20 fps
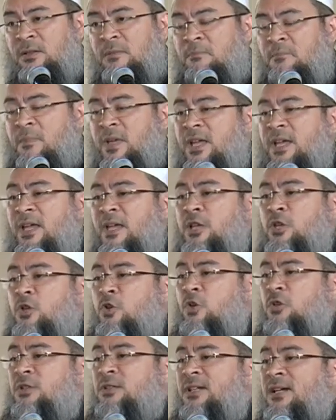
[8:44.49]
may
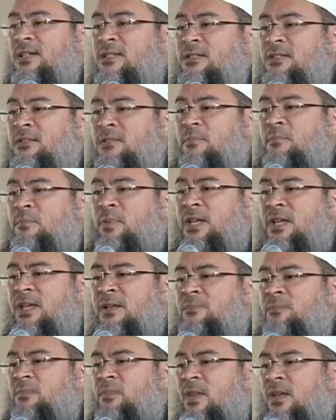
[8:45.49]
your dust
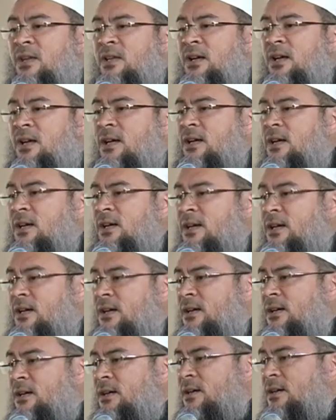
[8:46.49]
be,
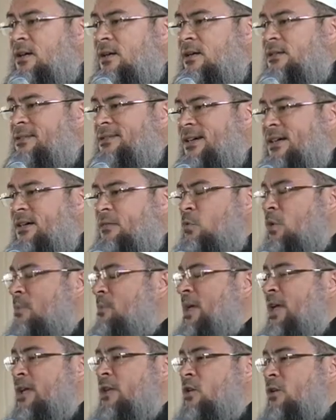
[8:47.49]

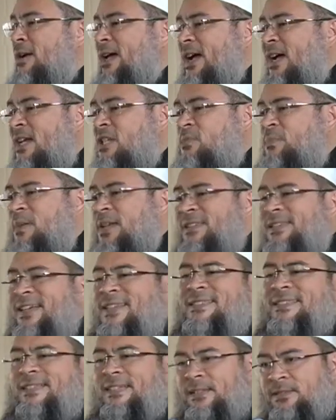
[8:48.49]
may your hands be
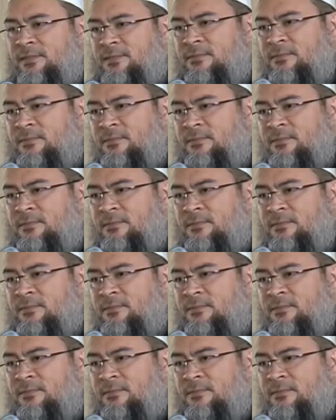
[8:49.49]
dusted.